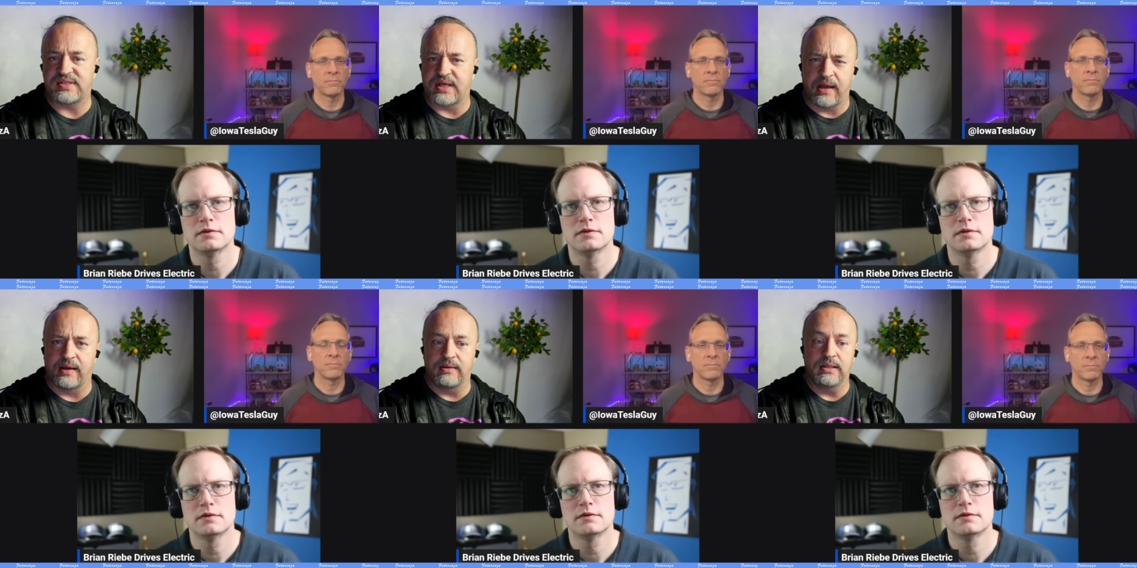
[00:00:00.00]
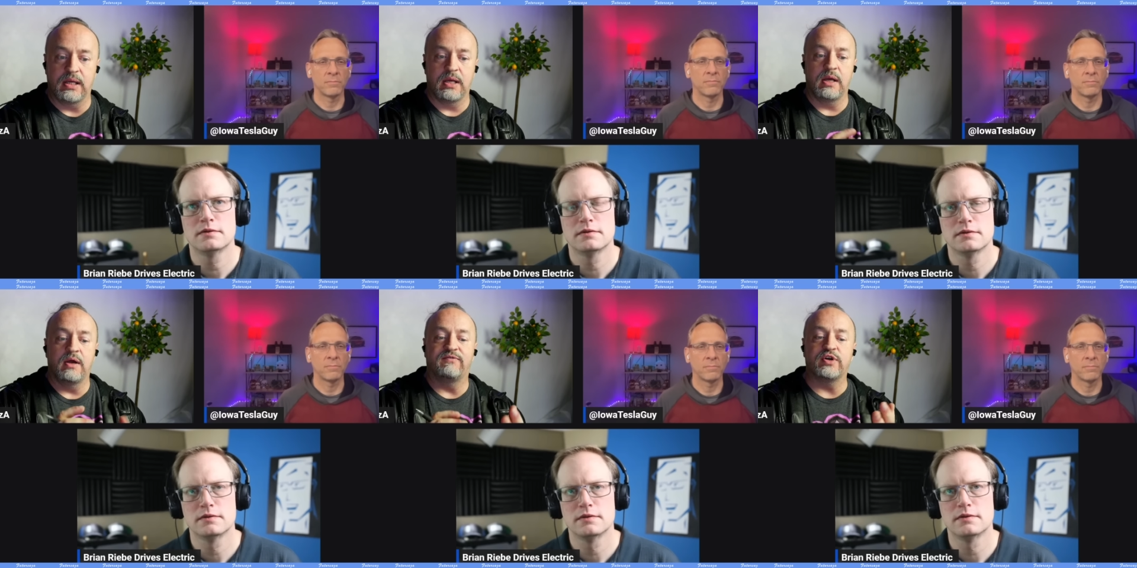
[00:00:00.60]
Speaker 1: scale.
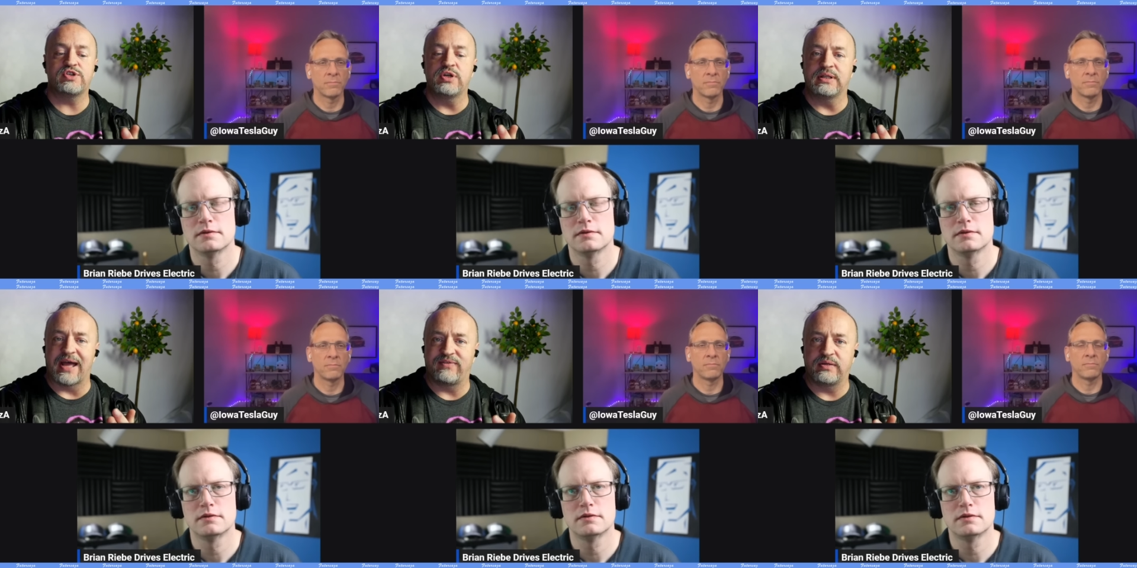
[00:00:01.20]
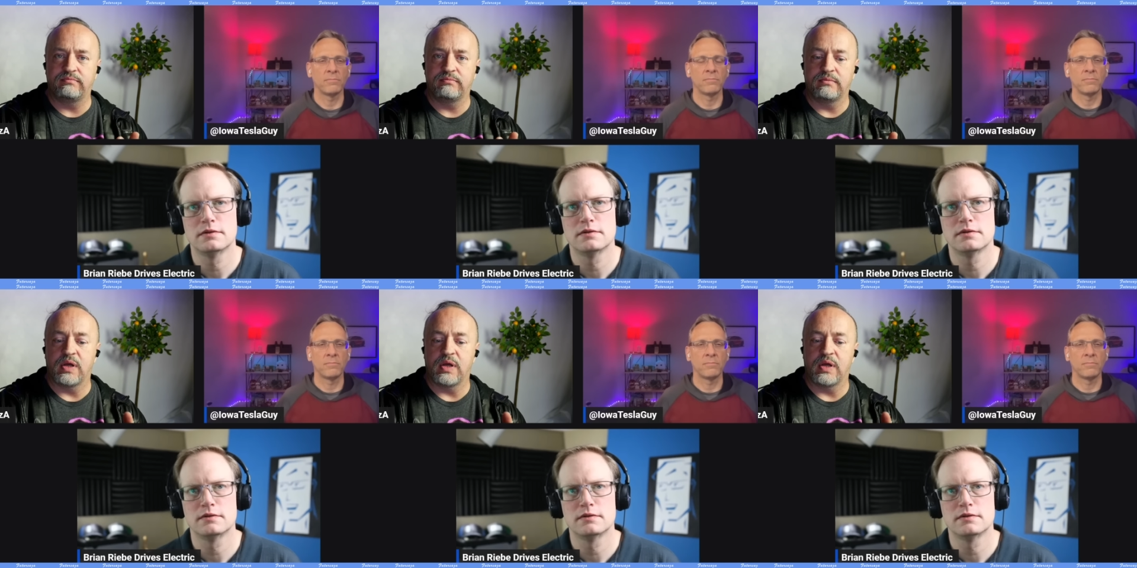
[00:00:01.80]
Version 11,